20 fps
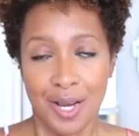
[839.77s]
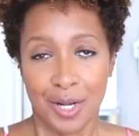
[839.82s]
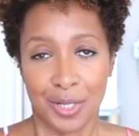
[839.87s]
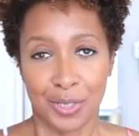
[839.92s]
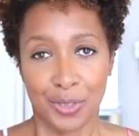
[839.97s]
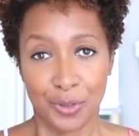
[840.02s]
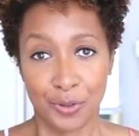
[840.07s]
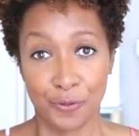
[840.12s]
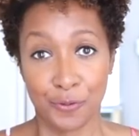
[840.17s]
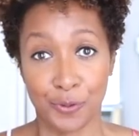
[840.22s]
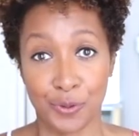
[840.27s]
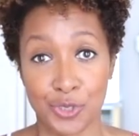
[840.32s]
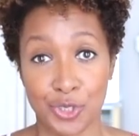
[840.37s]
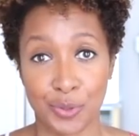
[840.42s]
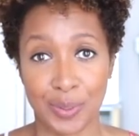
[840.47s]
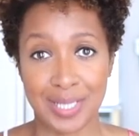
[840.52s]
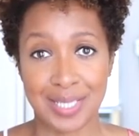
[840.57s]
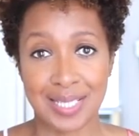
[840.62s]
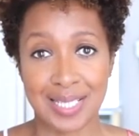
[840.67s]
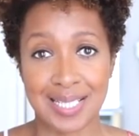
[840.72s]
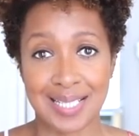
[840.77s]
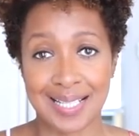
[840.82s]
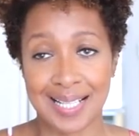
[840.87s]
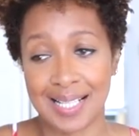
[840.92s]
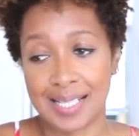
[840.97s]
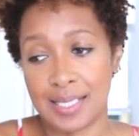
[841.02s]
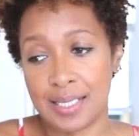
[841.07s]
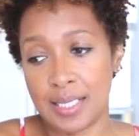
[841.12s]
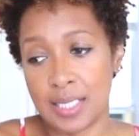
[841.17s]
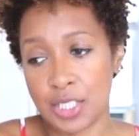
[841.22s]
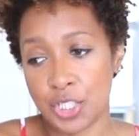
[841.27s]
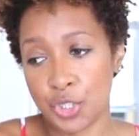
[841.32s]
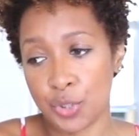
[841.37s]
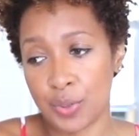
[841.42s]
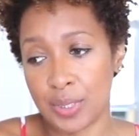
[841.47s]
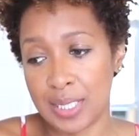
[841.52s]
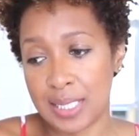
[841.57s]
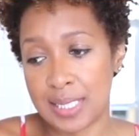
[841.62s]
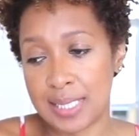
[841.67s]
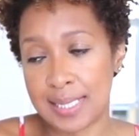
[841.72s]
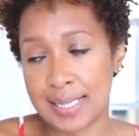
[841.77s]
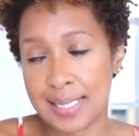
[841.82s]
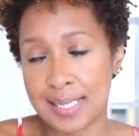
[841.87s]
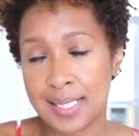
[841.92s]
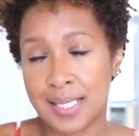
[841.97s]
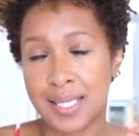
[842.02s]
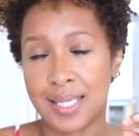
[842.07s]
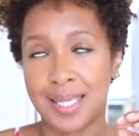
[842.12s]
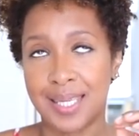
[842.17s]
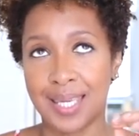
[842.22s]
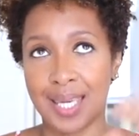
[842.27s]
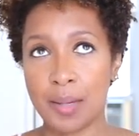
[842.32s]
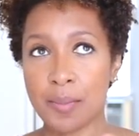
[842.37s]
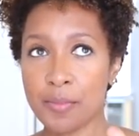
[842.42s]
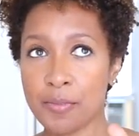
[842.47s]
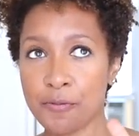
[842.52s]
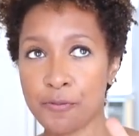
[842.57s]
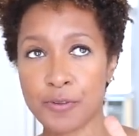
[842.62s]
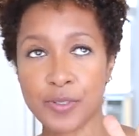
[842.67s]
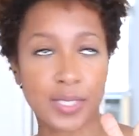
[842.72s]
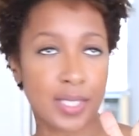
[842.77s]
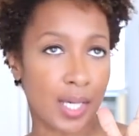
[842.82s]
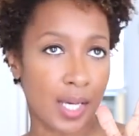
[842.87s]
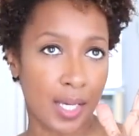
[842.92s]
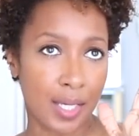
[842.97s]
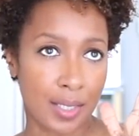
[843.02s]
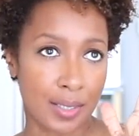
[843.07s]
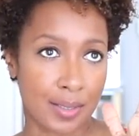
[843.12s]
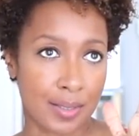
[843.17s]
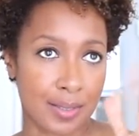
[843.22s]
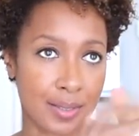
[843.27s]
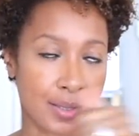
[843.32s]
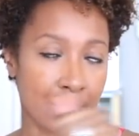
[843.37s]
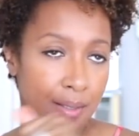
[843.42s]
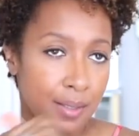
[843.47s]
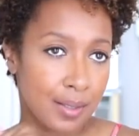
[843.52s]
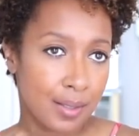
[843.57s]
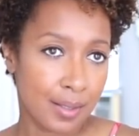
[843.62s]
look for dresses that literally skim for days.